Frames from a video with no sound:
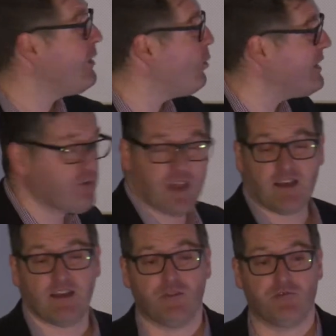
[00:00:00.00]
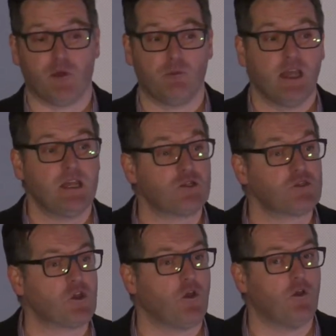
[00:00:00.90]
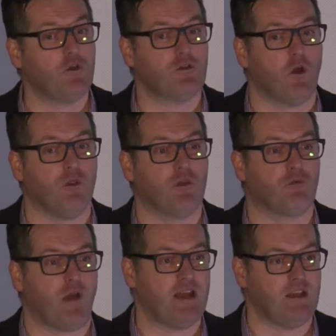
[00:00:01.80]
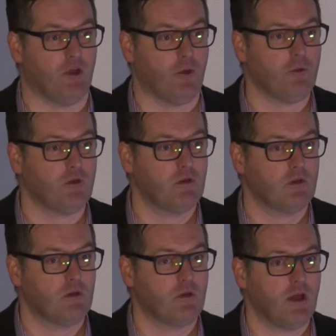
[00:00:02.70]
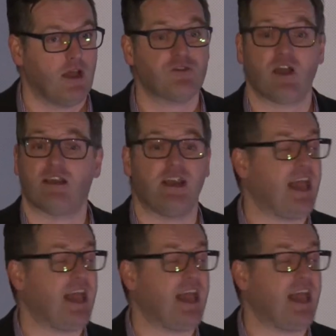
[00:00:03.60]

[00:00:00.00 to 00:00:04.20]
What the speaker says: When he was editing the film, he just turned on the radio and started